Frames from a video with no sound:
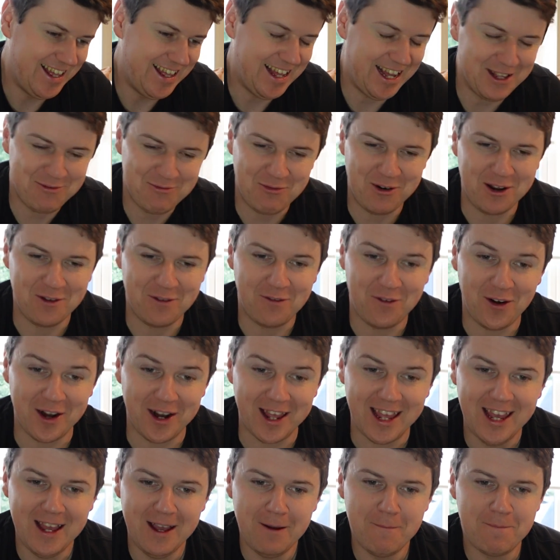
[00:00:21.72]
that's pretty
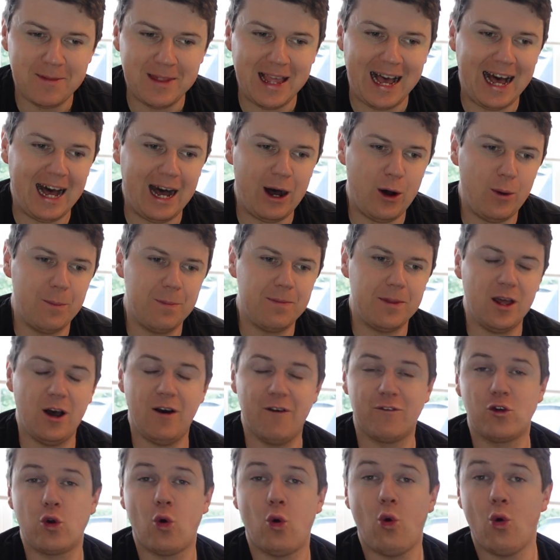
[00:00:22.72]
funny. Now,
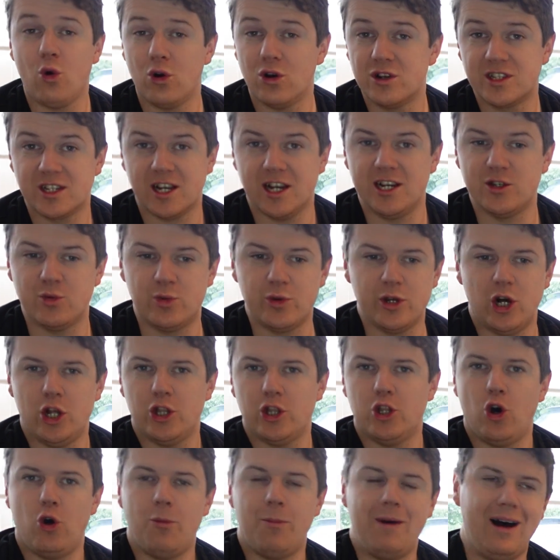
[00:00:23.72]
of course, guys, we all
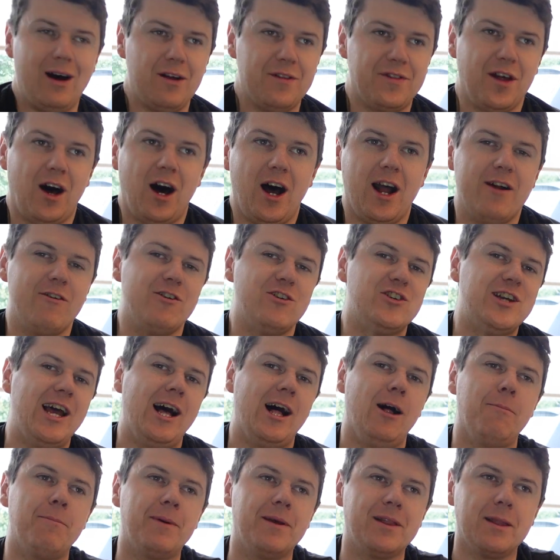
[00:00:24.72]
know about the Irish
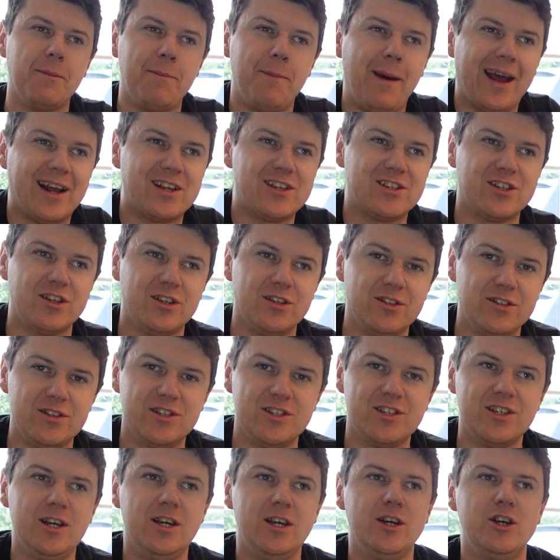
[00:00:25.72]
helping the
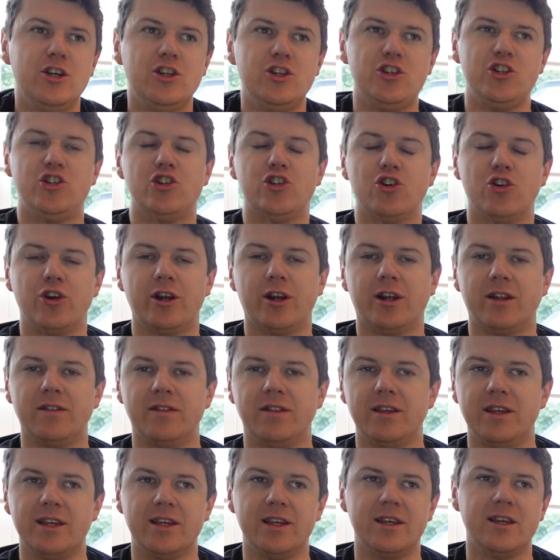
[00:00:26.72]
Mexicans during
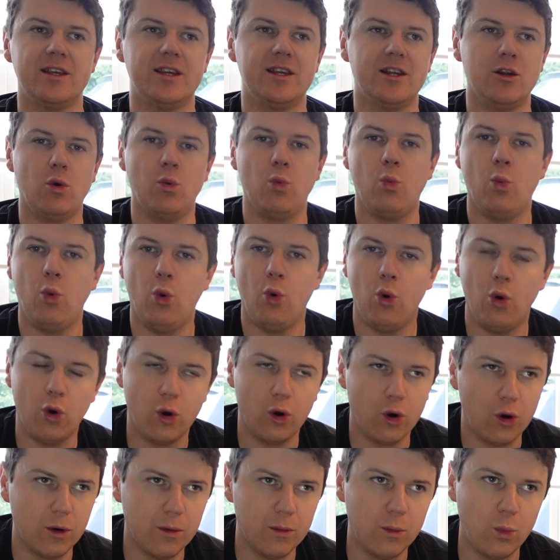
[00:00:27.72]
the you know
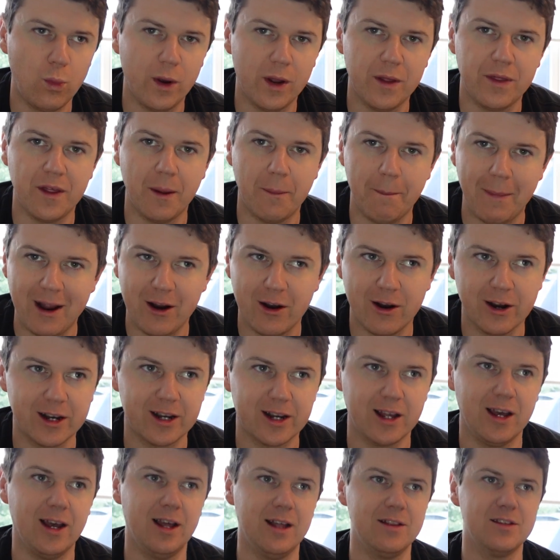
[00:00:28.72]
war with
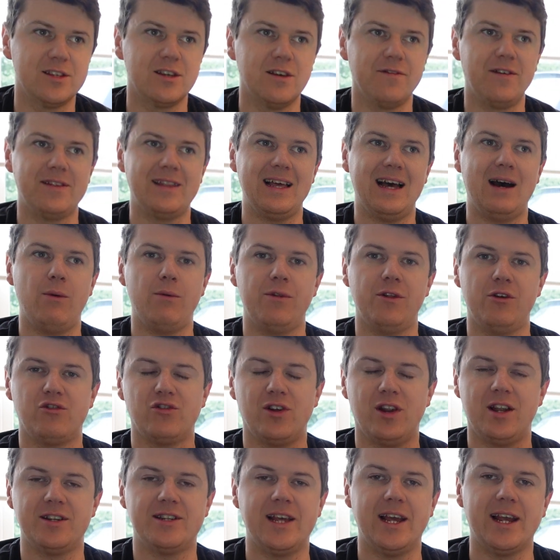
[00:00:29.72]
America and stuff like that when they're
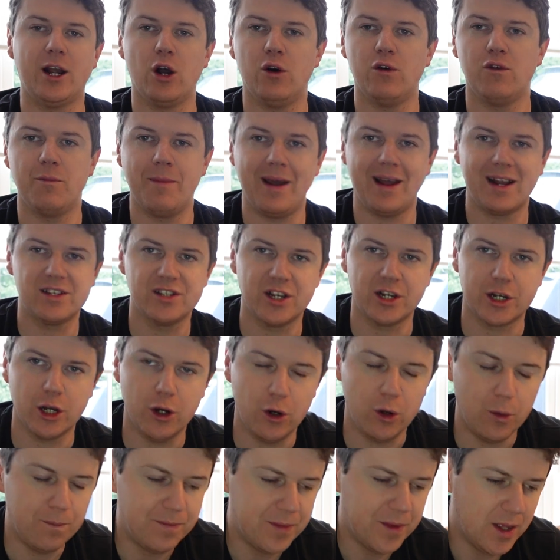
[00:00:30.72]
trying to take over
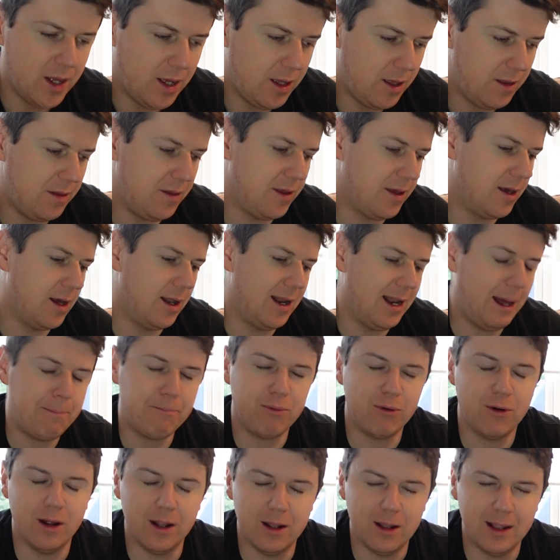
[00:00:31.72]
Mexico, the La,
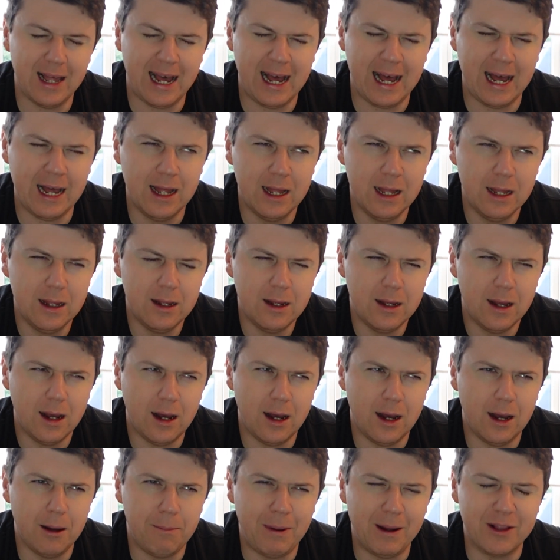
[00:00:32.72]
La
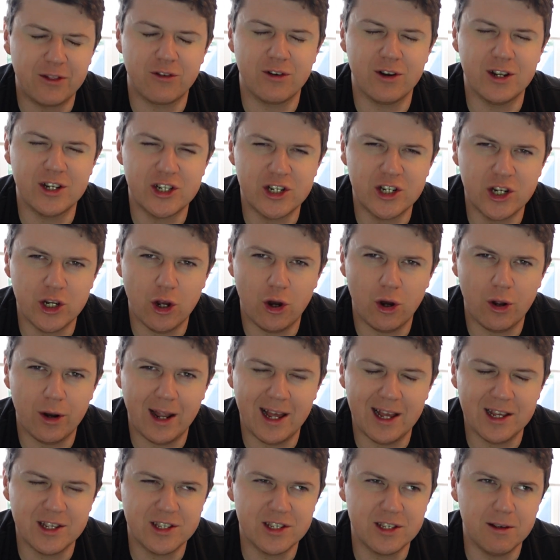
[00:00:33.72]
uh,
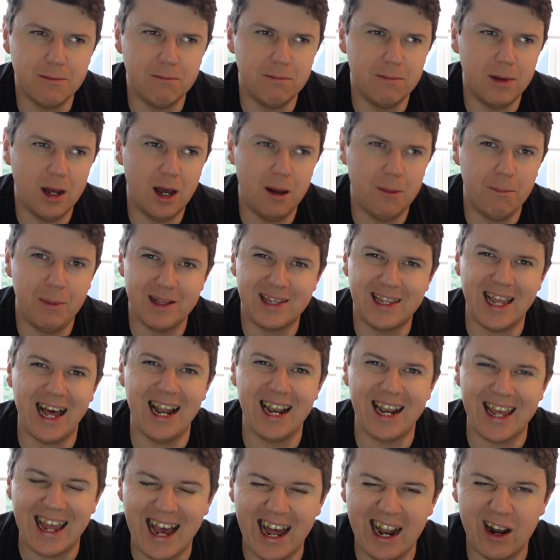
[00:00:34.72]
Patriciones uh,
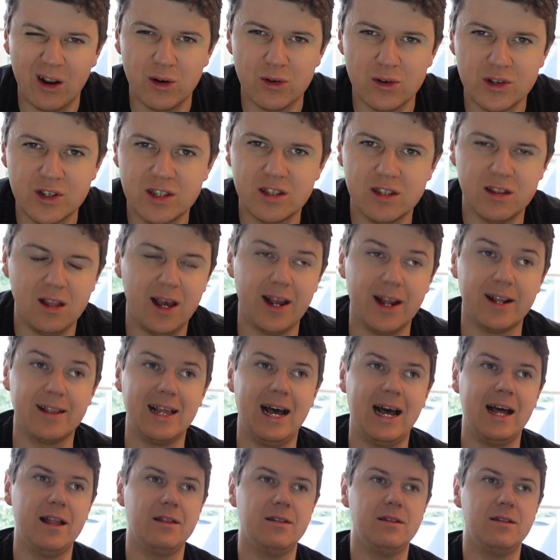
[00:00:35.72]
Battalianos, like
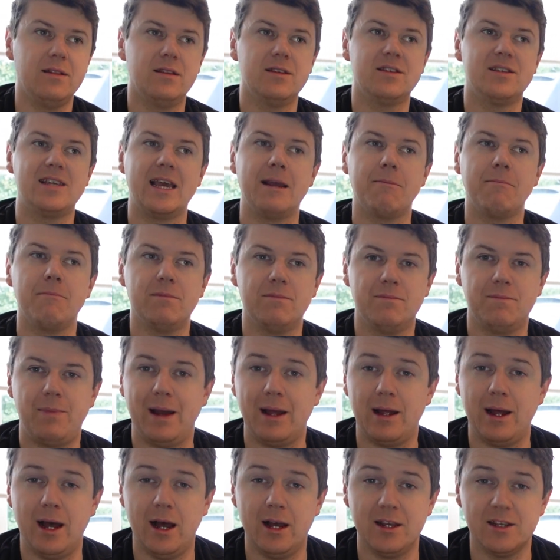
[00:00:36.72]
that Saint
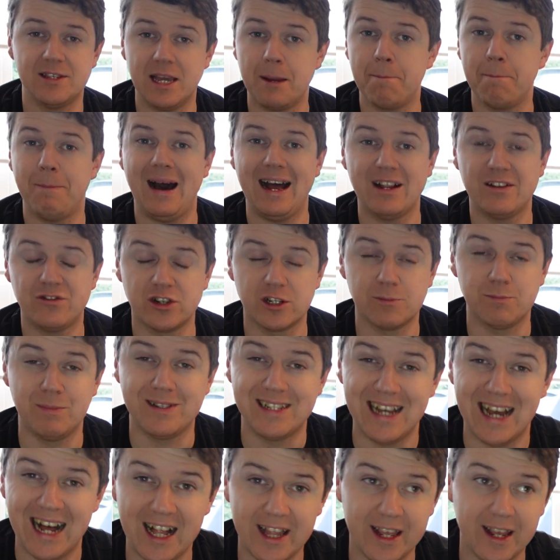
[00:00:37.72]
uh, Saint Patrick's
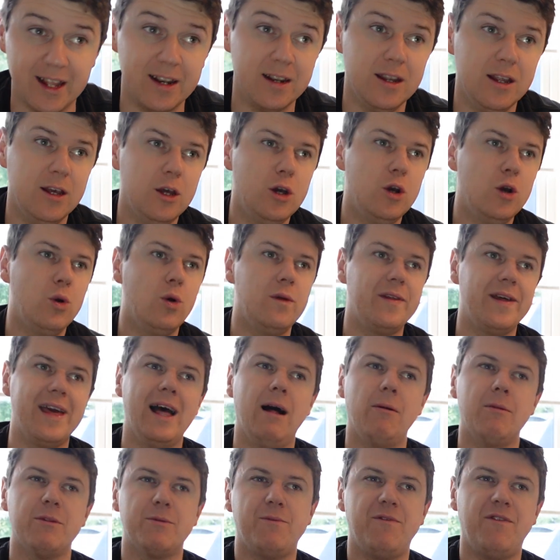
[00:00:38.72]
Battalion, where they
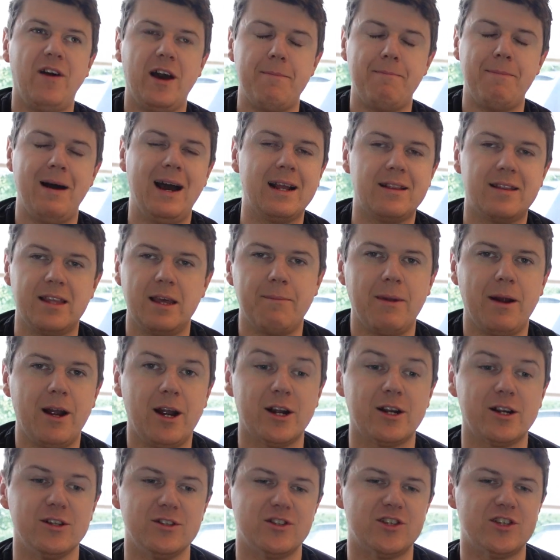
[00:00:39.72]
helped fight back the
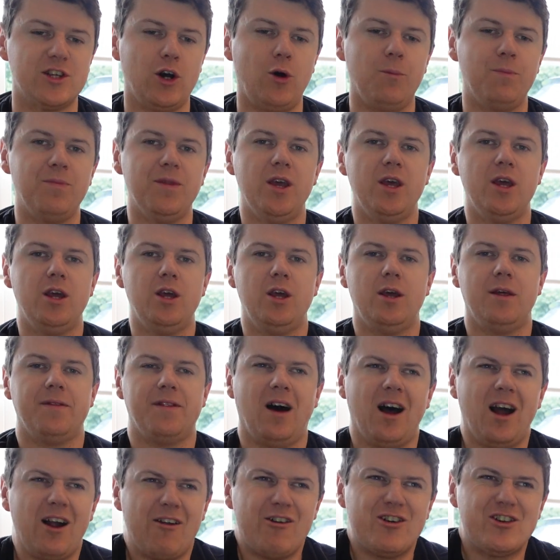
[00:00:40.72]
Americans. So
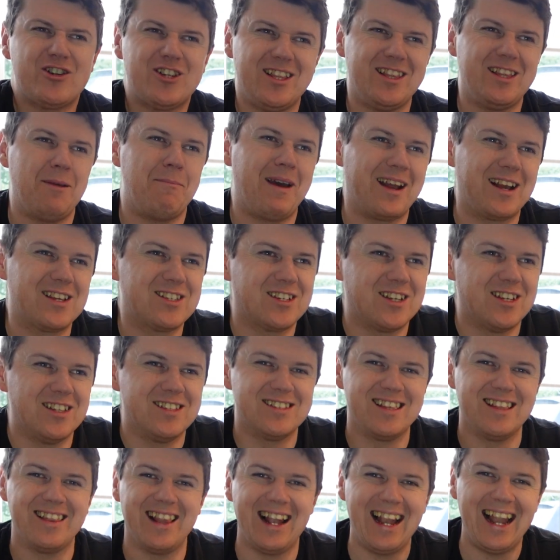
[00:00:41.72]
the Irish and the
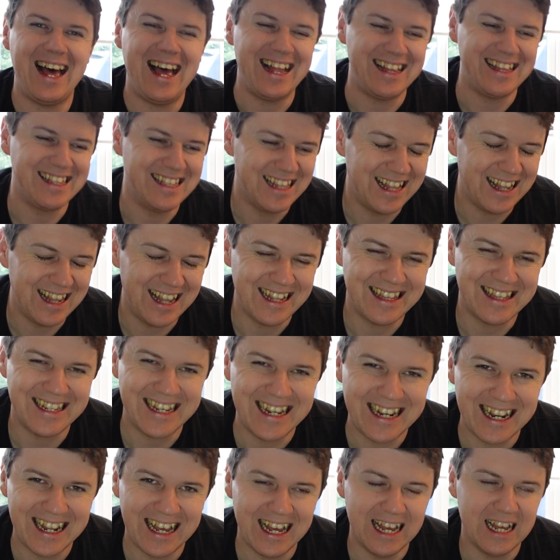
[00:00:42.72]
Mexicans and the Latin
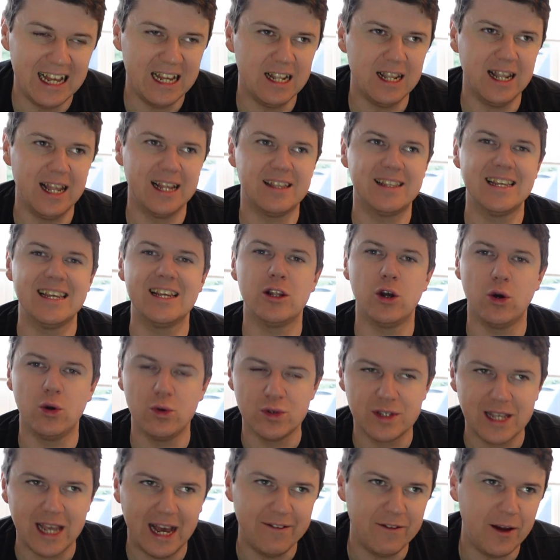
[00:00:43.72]
Latina
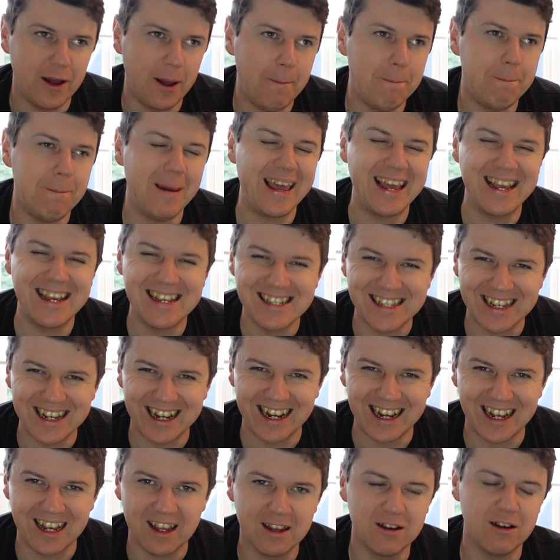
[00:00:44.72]
Latinos have an
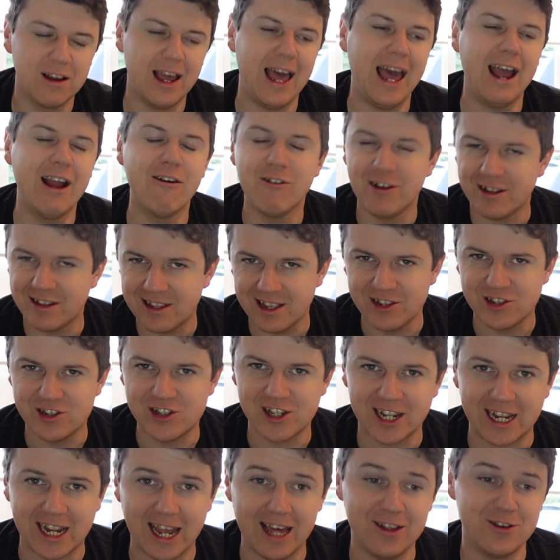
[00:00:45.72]
amazing heritage
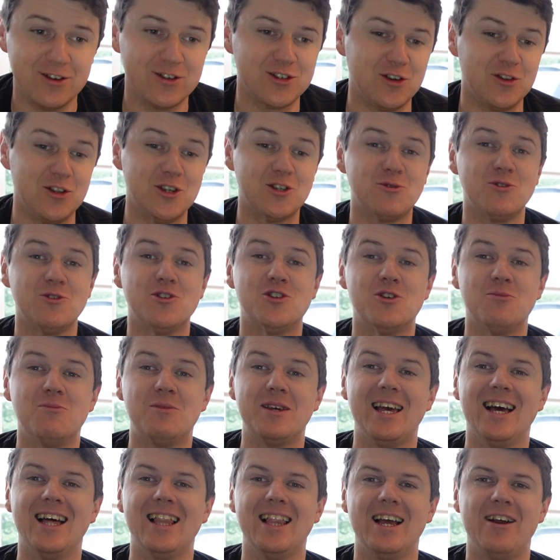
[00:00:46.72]
together. So this one should
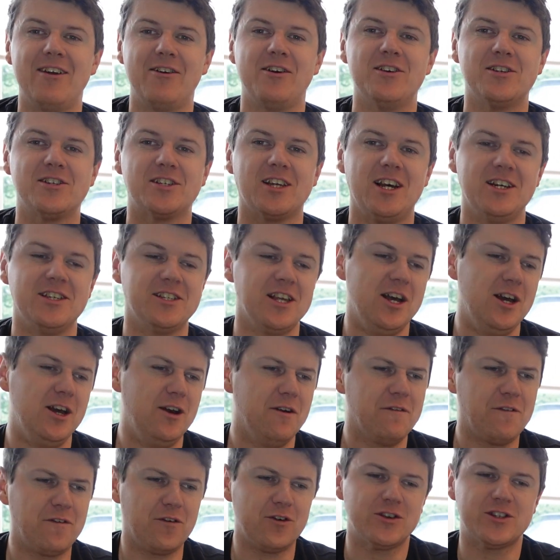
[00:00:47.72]
be hilarious, guys.
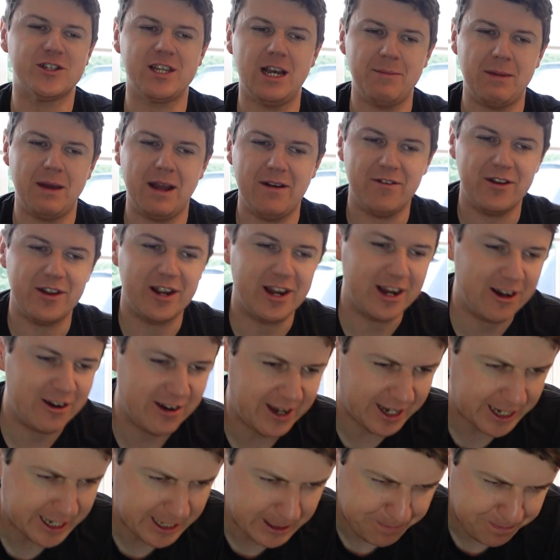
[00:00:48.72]
First time ever
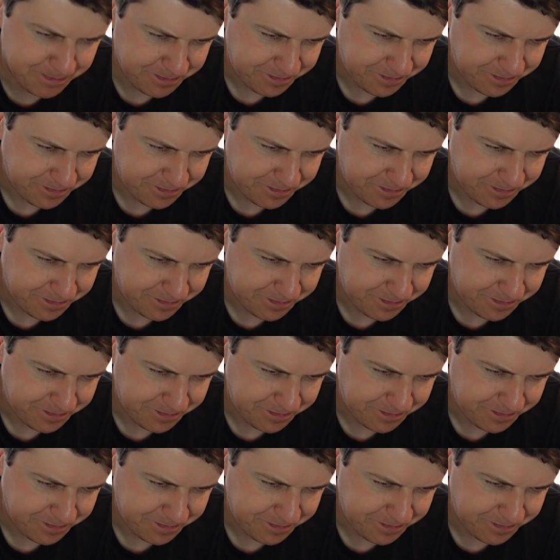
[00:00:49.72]
hearing